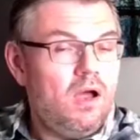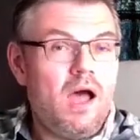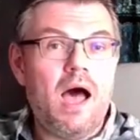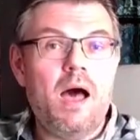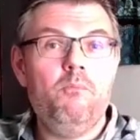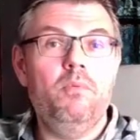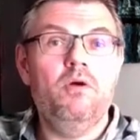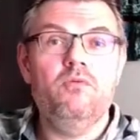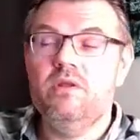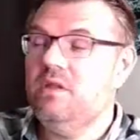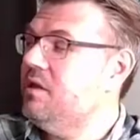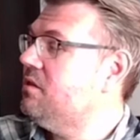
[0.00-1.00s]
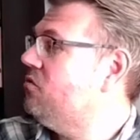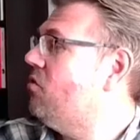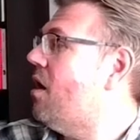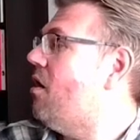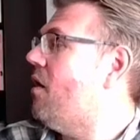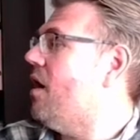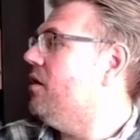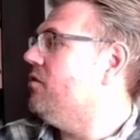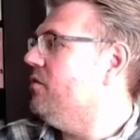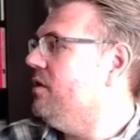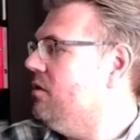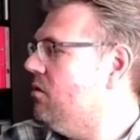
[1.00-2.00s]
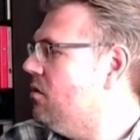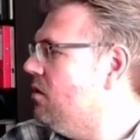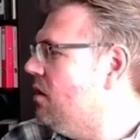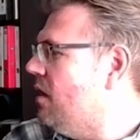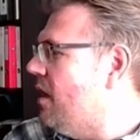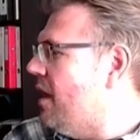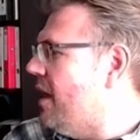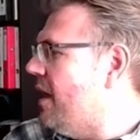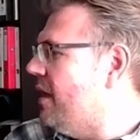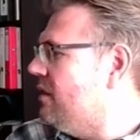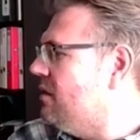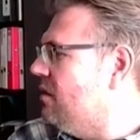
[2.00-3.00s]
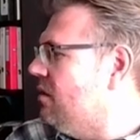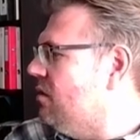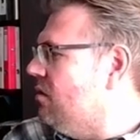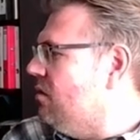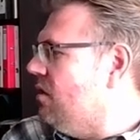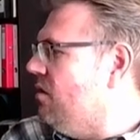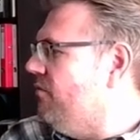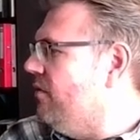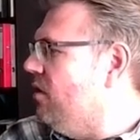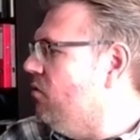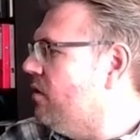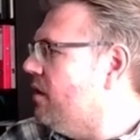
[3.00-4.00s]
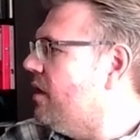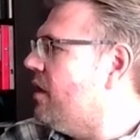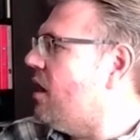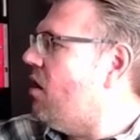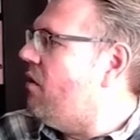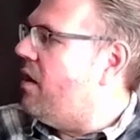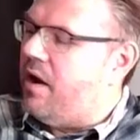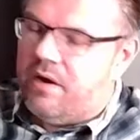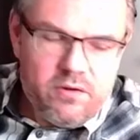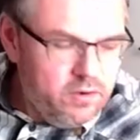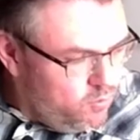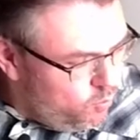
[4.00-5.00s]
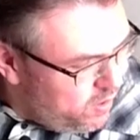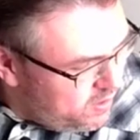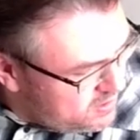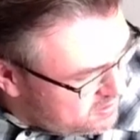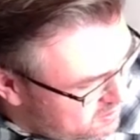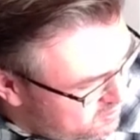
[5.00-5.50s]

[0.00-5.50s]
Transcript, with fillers: uploaded it to our Arduino and if we're looking at our Arduino, what does it